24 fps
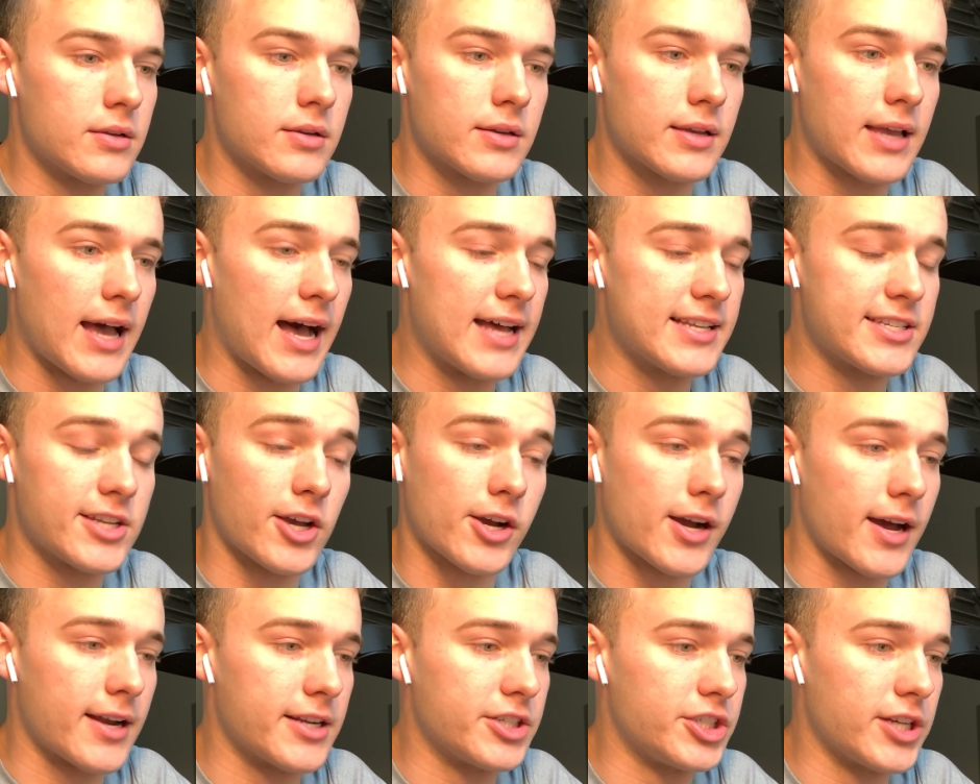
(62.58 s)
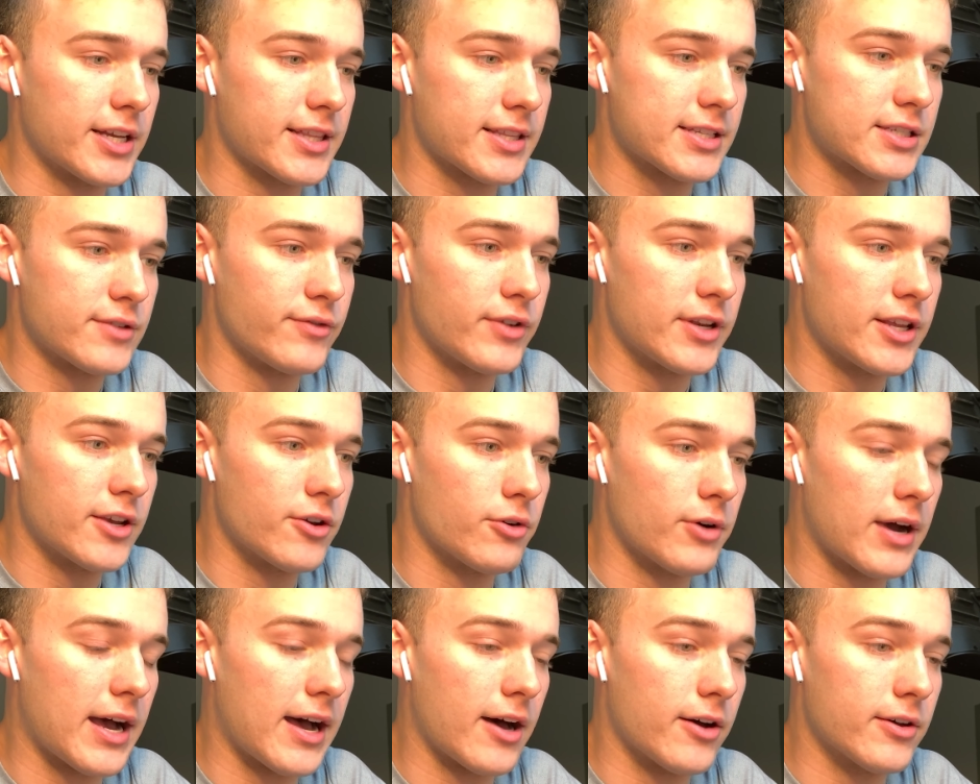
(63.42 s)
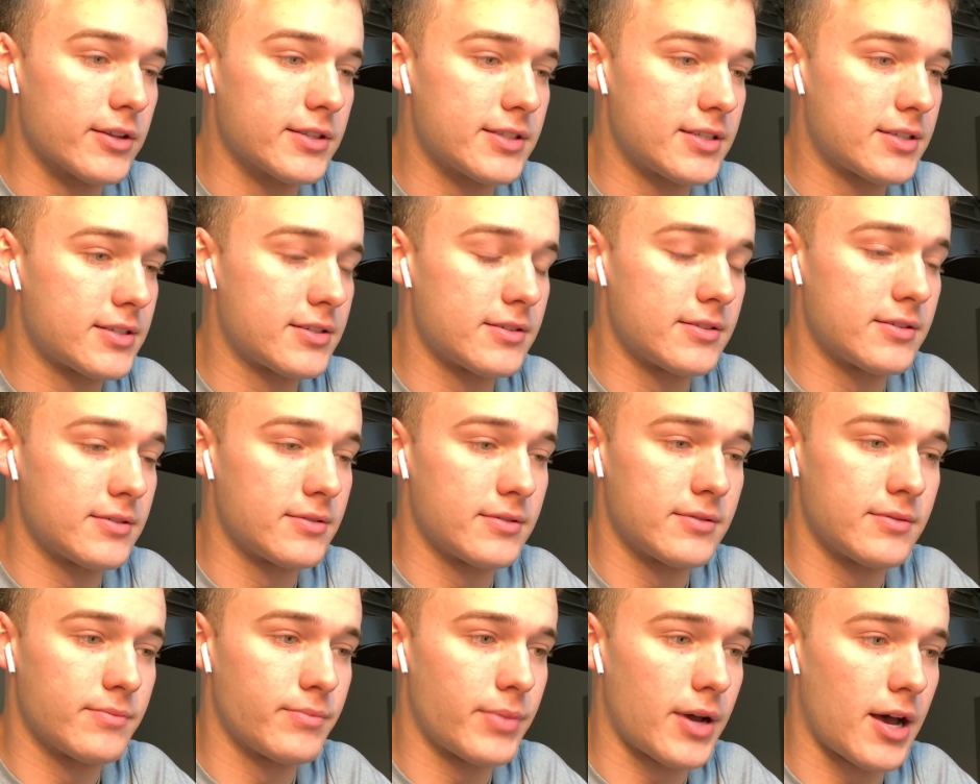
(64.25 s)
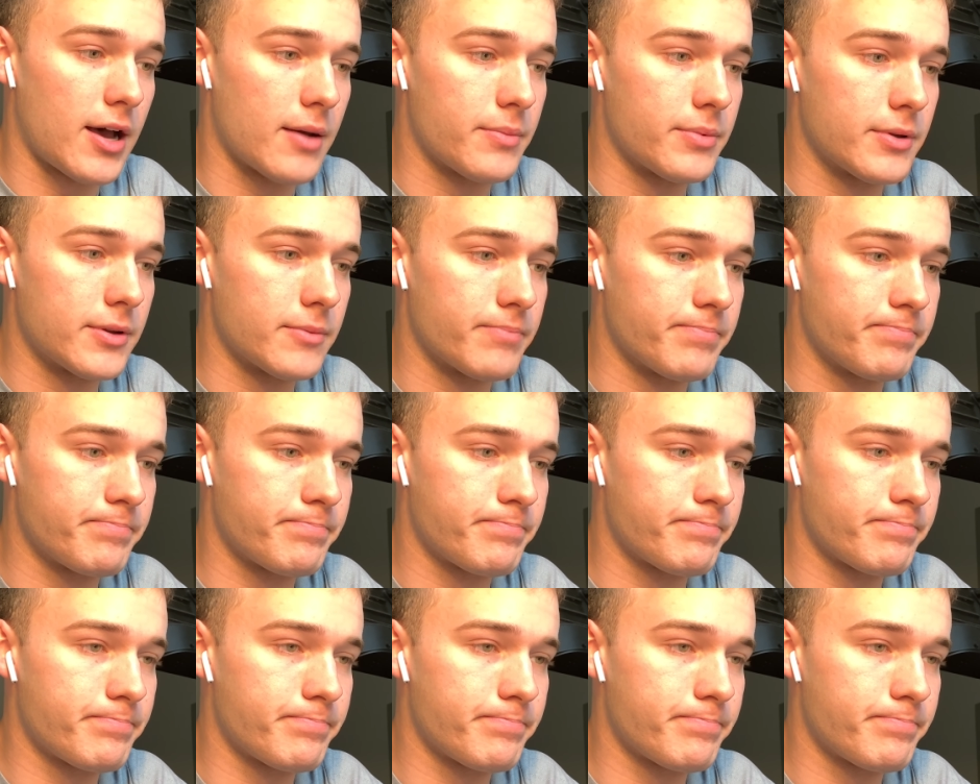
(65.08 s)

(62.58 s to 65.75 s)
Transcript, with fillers: Guys, y'all gotta check this video out. It's popping.